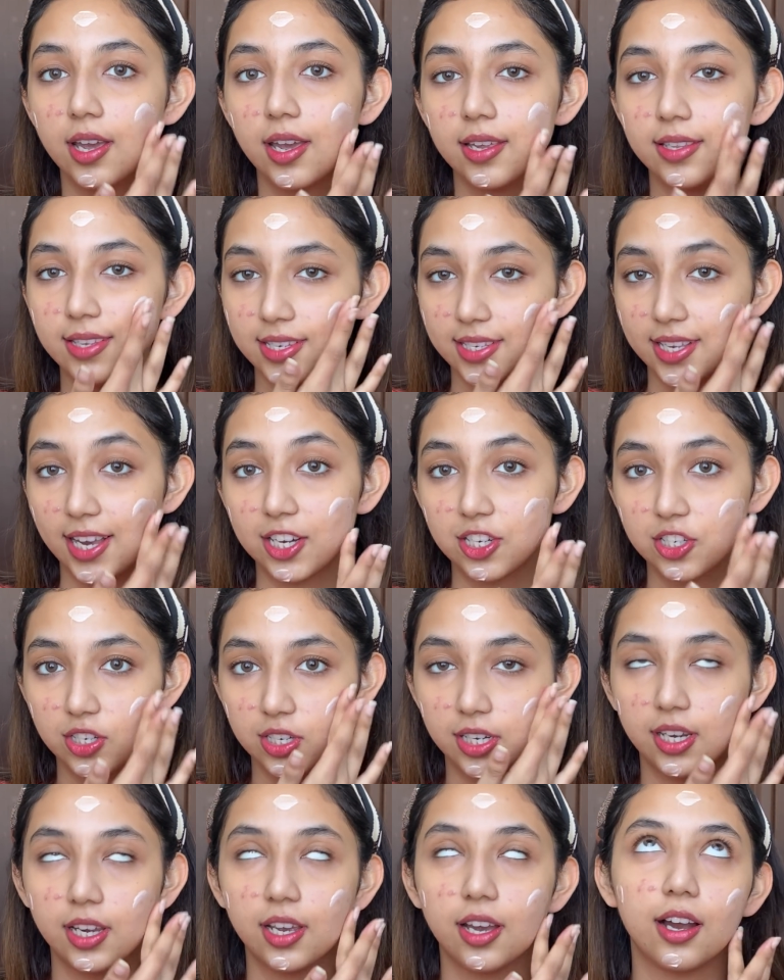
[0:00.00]
That's
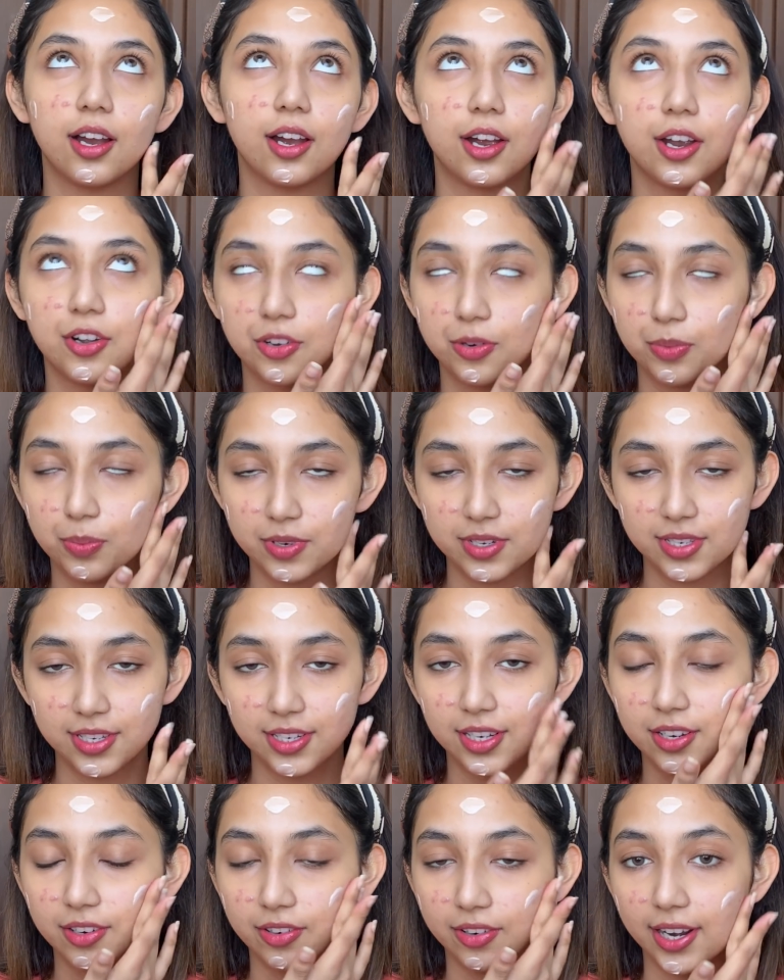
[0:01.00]
actually
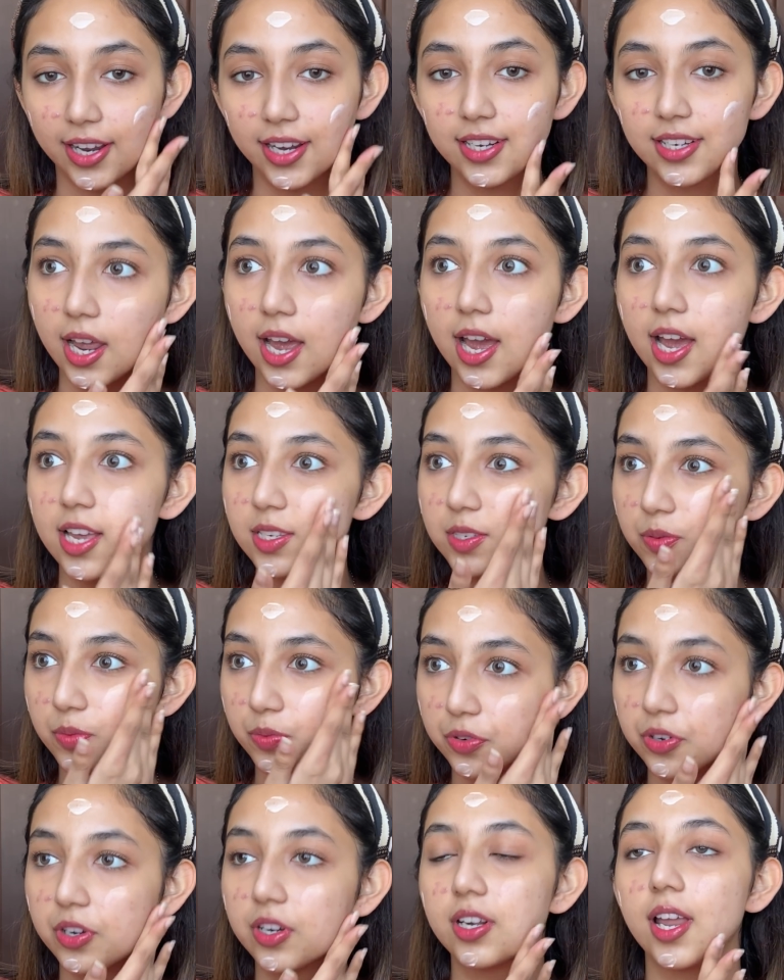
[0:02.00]
100% correct. As
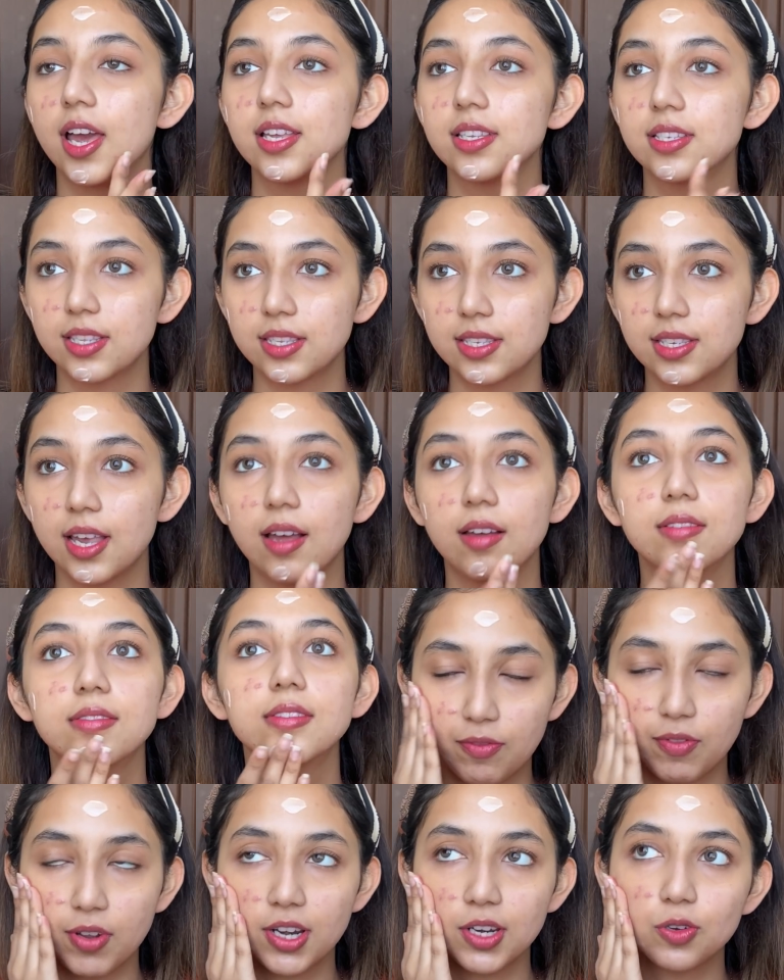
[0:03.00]
weird as it
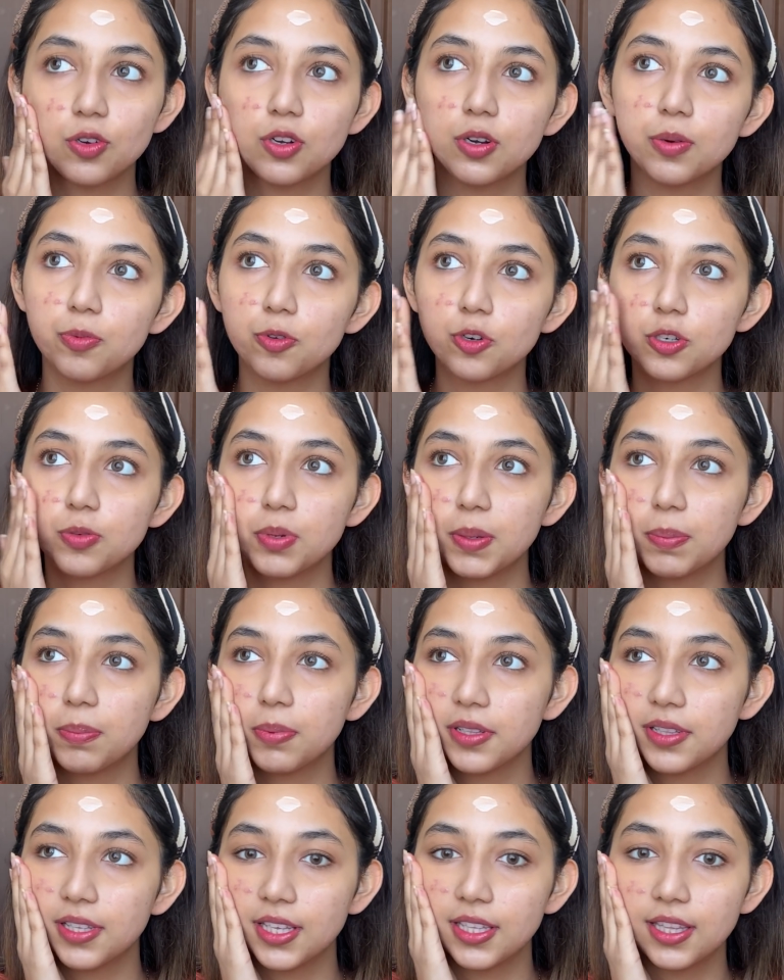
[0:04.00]
sounds, when I don't approach
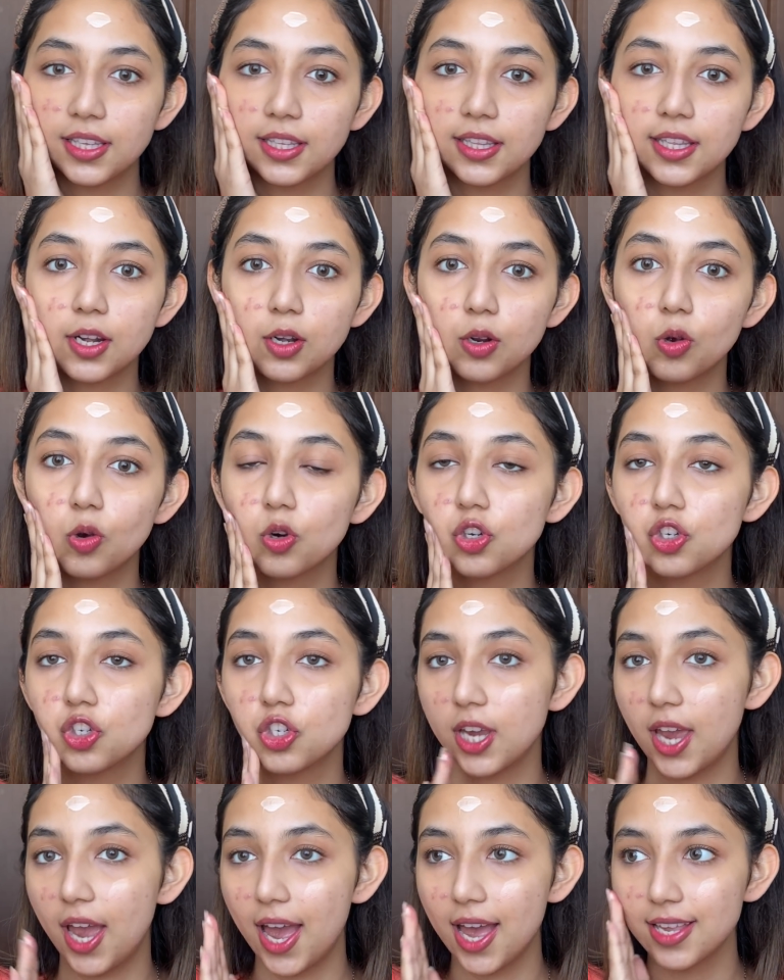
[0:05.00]
people, they think that, oh,
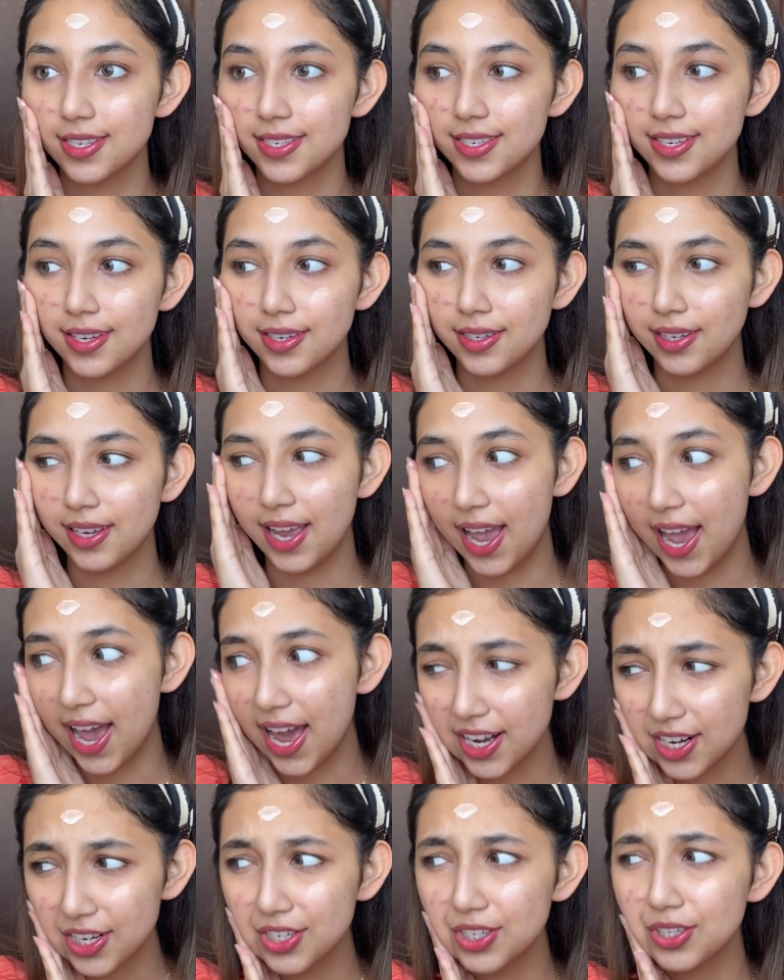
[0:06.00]
she has
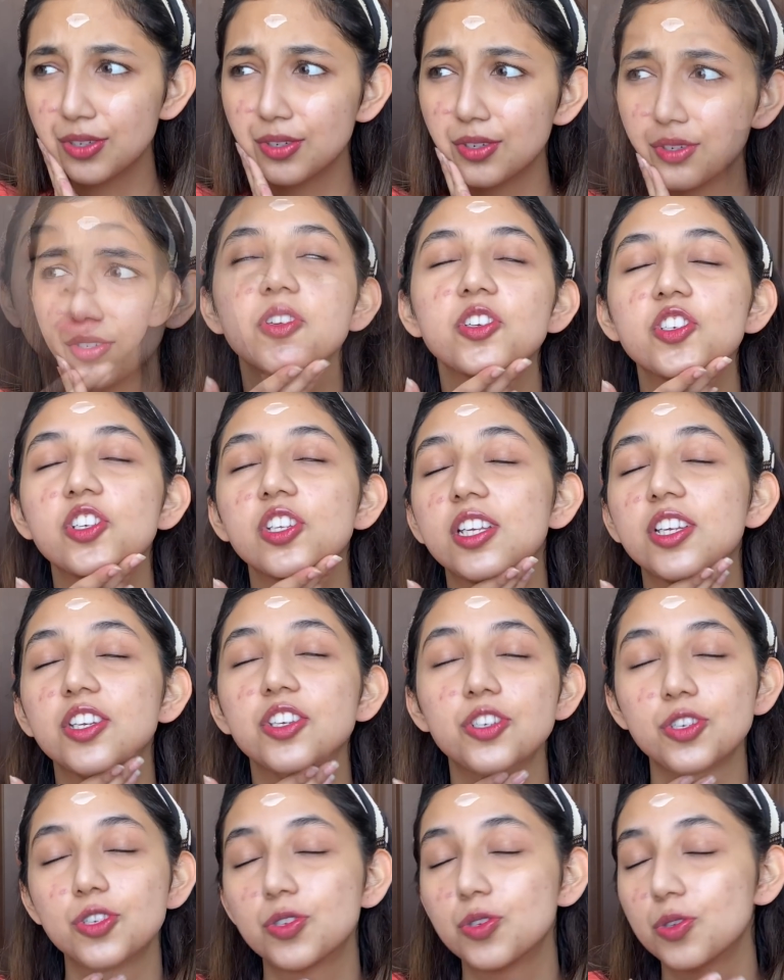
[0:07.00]
attitude, she thinks
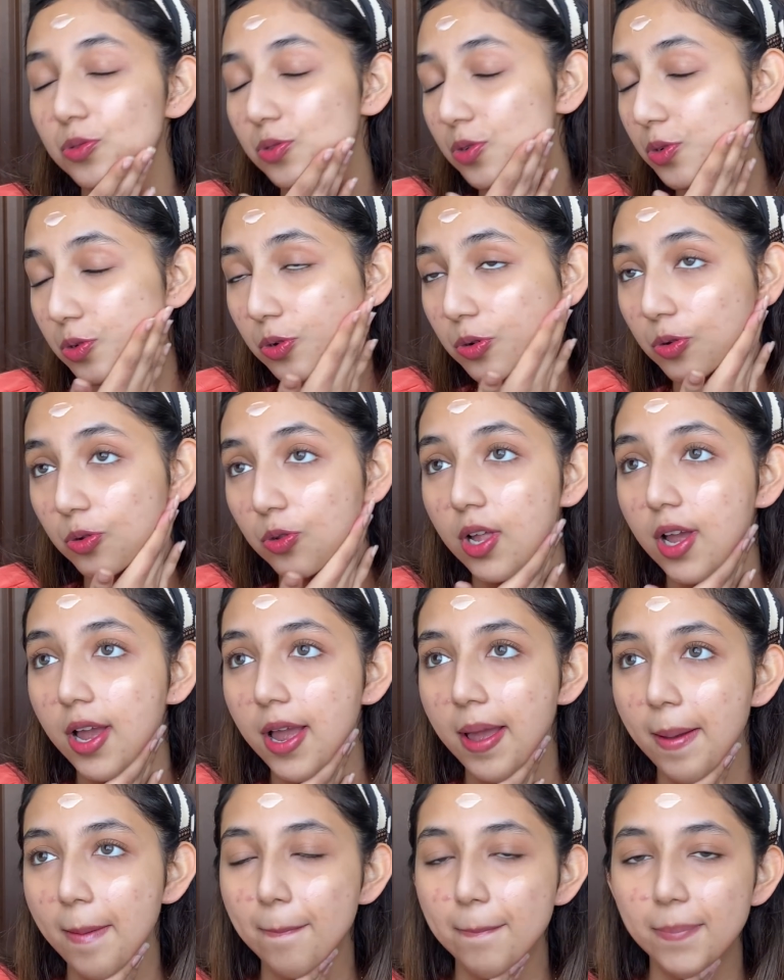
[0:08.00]
she's too cool,
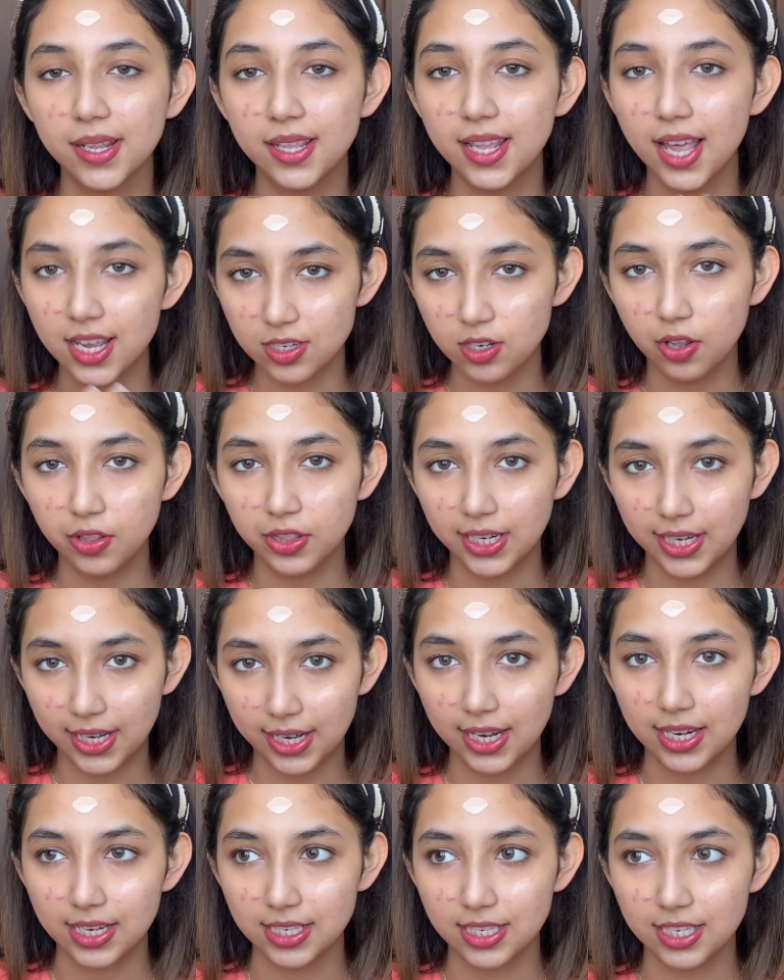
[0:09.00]
but that's not the
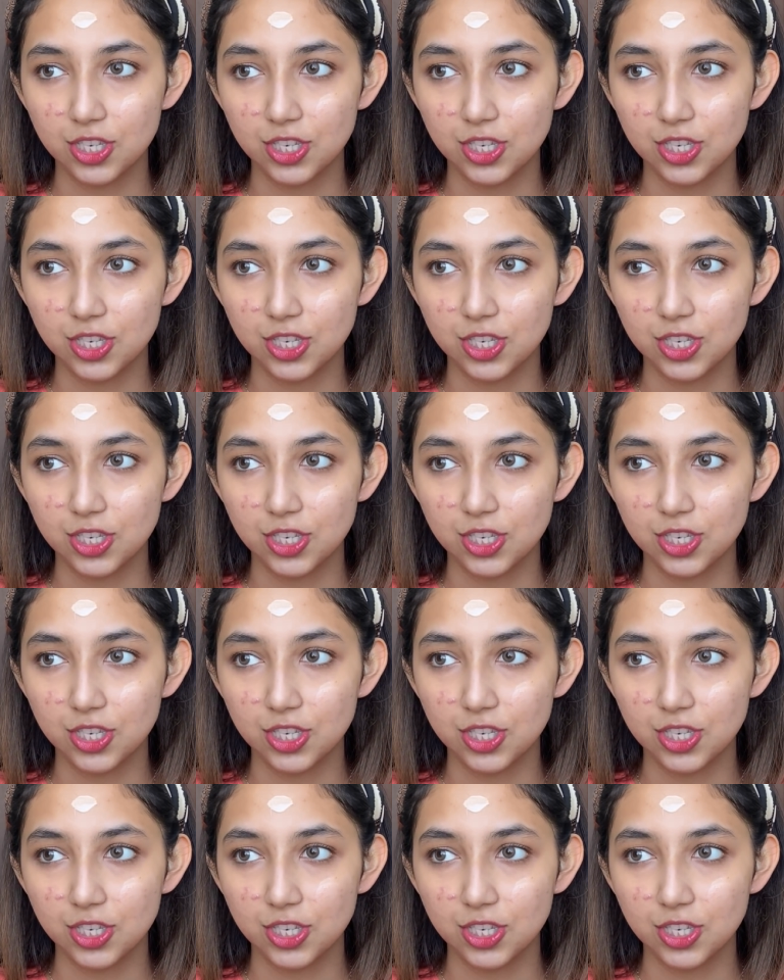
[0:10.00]
case.